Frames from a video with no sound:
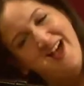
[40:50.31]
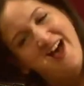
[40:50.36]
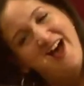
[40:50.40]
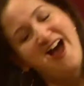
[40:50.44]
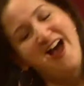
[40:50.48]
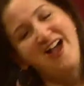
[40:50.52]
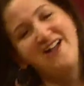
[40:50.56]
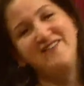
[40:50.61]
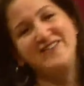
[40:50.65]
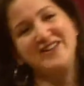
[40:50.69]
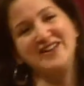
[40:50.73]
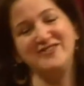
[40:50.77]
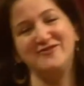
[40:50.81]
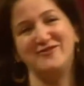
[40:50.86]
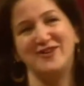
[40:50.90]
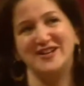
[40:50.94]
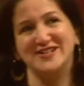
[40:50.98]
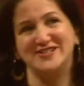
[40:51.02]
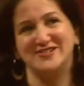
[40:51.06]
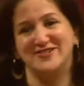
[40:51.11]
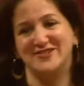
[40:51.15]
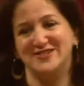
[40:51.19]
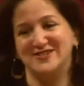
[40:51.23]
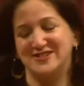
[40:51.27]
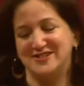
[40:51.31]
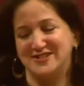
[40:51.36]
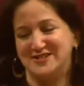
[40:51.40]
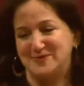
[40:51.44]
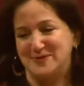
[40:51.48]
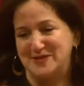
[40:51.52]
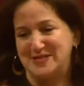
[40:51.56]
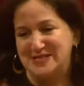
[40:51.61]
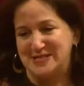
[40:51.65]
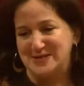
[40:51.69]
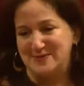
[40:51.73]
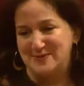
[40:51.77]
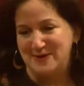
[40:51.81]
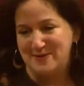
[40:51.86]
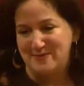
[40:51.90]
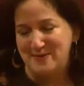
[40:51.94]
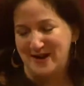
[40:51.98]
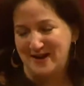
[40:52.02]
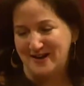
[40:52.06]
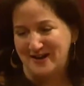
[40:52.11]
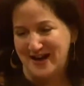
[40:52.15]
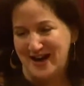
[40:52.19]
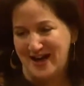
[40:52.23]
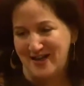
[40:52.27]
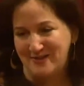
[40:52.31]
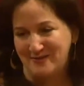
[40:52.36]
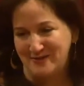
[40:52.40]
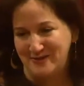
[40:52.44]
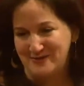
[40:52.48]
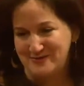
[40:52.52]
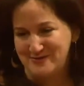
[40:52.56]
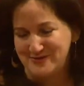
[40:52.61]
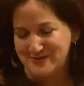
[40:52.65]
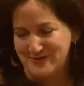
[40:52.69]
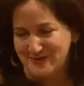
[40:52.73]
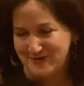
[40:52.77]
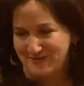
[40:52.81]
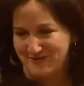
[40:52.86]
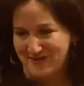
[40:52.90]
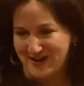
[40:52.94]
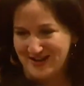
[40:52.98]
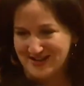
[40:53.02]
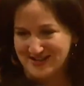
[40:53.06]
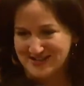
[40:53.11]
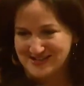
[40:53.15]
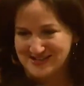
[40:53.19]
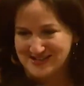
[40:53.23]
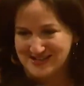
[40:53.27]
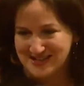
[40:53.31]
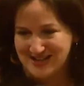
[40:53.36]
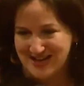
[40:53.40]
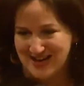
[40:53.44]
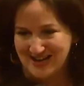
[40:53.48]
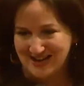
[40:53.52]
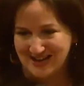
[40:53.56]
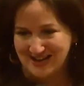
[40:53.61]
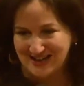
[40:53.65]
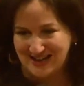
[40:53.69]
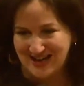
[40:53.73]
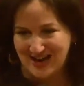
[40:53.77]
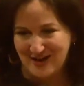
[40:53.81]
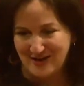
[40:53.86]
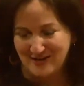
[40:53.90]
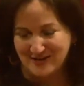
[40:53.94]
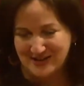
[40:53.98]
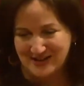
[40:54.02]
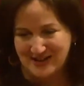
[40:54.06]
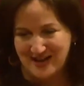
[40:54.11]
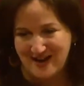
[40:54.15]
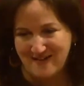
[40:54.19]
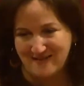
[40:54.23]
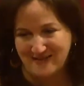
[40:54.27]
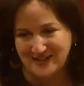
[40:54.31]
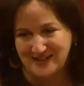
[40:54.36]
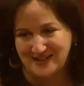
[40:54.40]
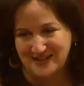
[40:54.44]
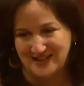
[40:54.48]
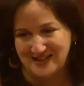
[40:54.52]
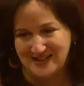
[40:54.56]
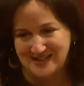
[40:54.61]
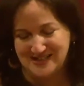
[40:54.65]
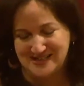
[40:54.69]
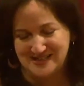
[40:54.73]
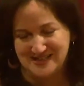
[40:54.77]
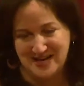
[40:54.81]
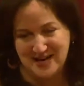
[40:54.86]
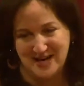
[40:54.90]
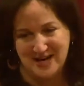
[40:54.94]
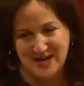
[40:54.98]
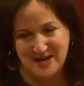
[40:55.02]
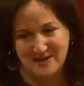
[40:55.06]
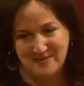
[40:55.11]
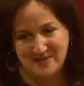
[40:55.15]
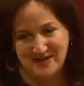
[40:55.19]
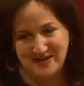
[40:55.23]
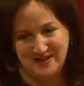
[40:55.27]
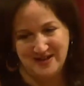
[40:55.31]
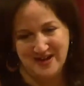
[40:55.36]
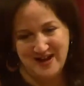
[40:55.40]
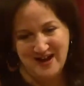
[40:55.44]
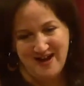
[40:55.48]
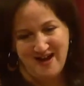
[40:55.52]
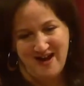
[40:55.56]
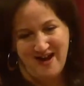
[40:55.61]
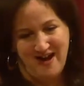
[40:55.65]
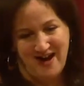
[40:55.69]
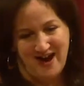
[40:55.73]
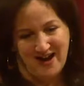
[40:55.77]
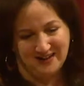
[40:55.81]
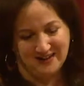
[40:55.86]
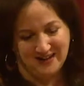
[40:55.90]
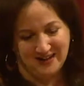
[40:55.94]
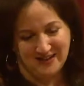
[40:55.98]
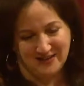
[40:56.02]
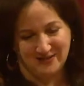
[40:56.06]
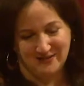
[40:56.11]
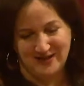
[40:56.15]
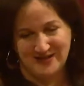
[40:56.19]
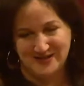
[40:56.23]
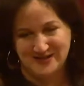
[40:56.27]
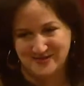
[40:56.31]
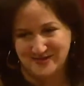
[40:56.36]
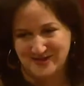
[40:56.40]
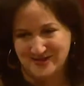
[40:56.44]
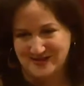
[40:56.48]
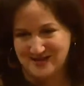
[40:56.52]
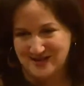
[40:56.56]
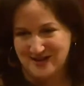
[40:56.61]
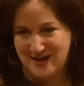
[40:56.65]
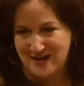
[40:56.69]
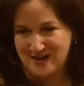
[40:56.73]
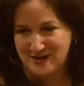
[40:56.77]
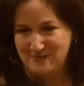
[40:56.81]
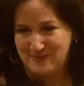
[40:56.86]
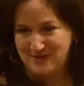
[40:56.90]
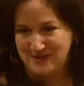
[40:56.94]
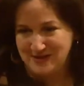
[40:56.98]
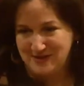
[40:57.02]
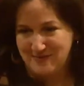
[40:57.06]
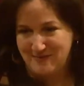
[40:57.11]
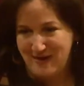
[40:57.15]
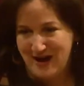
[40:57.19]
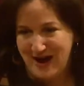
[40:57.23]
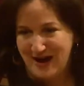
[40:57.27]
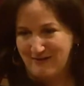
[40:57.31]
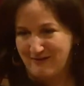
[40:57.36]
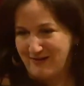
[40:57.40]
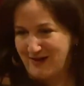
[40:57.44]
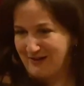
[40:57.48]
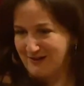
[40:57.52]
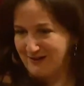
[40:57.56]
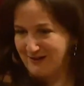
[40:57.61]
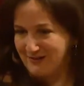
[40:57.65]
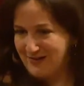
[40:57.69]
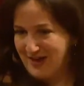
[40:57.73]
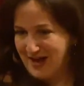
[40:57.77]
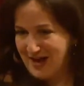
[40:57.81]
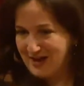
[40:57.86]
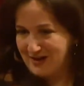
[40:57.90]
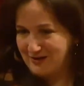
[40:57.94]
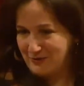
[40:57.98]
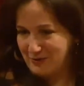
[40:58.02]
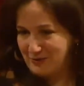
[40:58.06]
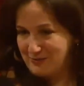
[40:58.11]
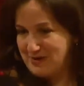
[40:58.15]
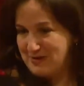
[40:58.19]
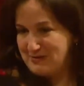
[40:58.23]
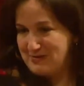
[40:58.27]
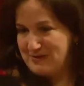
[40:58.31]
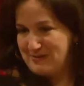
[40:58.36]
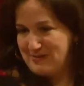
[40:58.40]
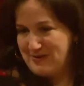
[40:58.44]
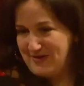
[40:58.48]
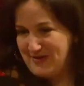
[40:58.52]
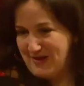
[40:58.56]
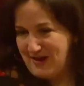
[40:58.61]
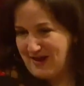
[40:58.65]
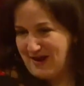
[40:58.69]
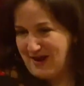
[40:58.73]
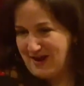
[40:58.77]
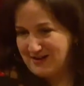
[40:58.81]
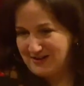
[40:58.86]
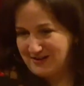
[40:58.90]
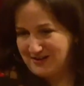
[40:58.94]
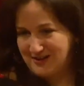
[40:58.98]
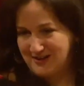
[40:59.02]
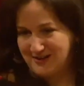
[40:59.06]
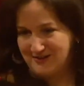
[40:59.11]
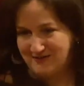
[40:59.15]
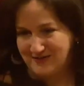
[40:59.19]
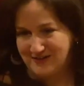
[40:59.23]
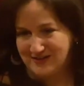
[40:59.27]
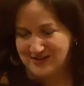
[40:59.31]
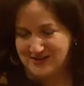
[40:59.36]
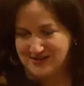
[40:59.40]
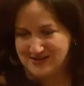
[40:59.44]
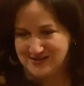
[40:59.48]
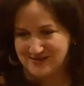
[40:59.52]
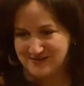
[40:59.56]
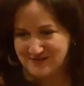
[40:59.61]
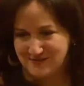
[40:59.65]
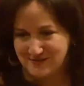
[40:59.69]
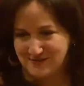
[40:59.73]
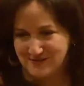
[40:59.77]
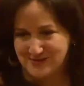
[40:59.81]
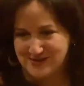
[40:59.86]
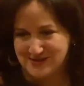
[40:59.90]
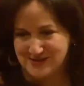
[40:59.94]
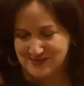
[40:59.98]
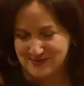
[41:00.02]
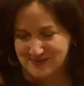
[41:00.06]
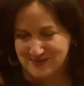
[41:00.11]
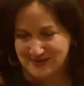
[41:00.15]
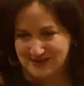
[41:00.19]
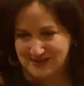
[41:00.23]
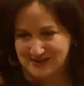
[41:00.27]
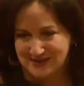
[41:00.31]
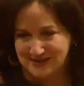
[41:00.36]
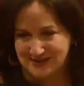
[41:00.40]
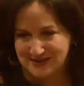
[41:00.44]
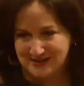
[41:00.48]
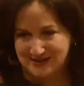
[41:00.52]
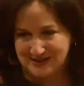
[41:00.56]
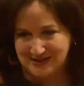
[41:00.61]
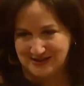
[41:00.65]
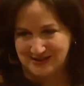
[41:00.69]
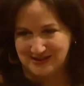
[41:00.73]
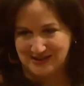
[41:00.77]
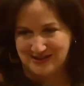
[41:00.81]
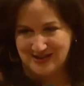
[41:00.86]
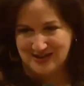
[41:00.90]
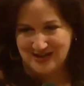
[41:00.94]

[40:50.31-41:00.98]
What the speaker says: I mean, restaurants are supposed to be about gathering with your friends and hanging out and having a nice time, and I like the restaurant to kind of be in the background of that, or maybe be the highlight of it because the food's really good.